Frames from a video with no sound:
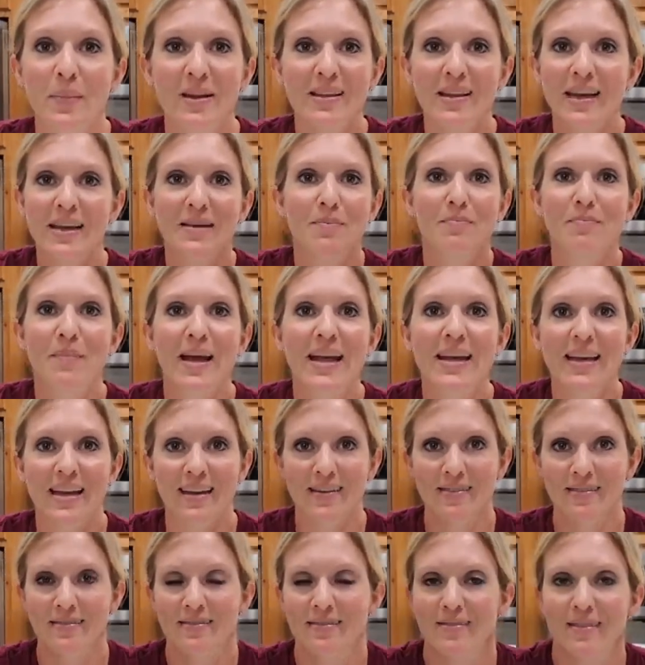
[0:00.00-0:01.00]
like make
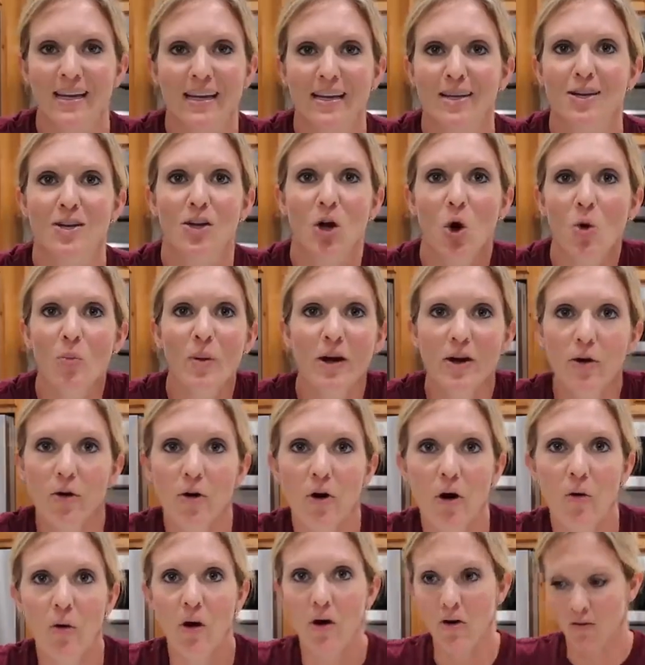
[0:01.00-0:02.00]
it, like go big
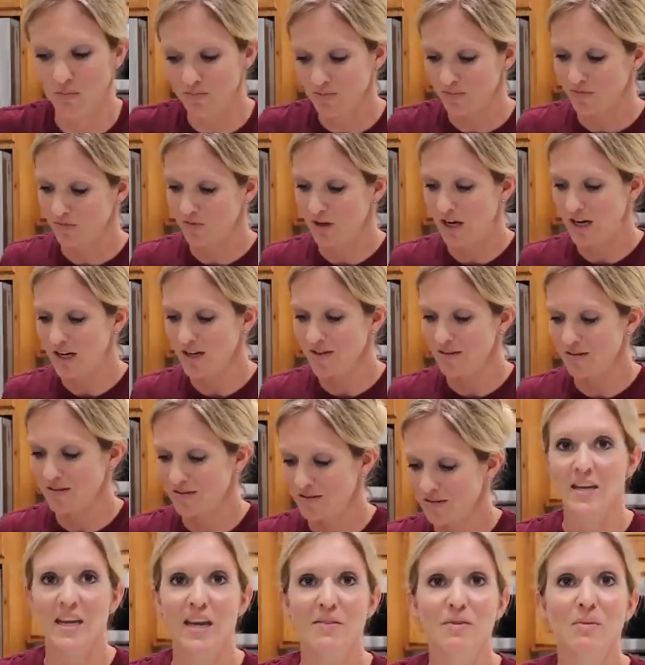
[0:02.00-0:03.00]
or go home, right?
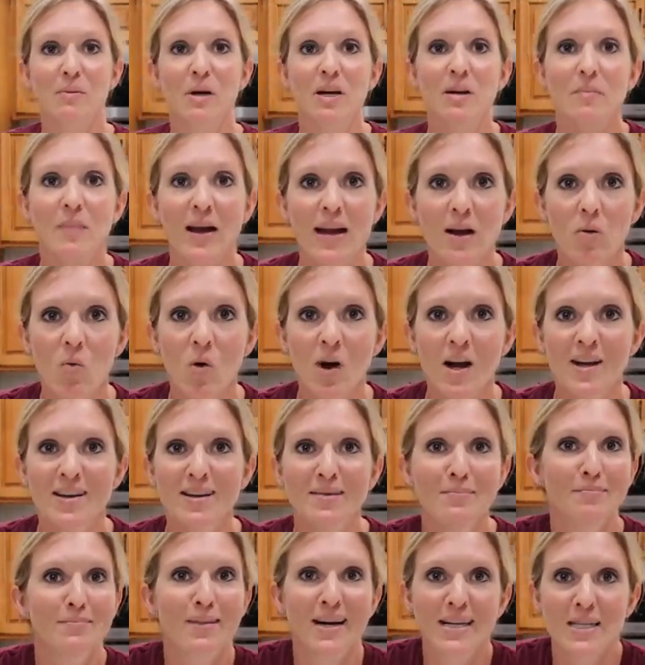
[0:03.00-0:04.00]
If I'm gonna make
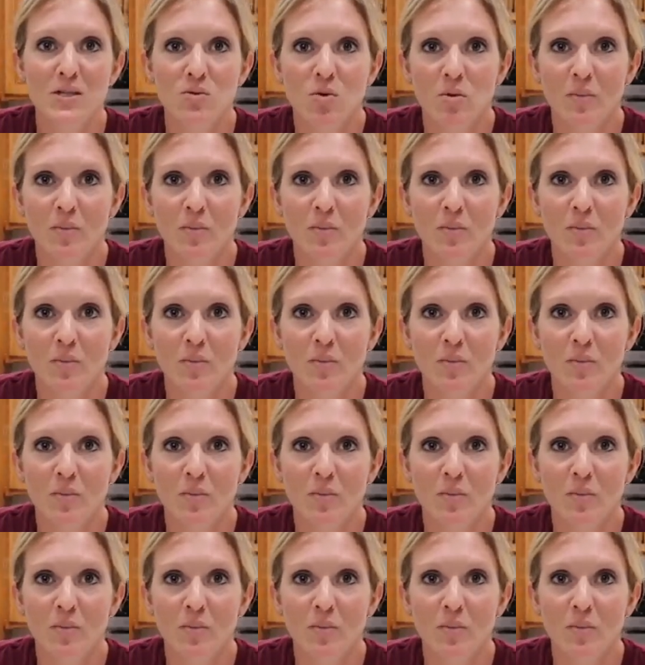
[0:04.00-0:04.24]
one, might as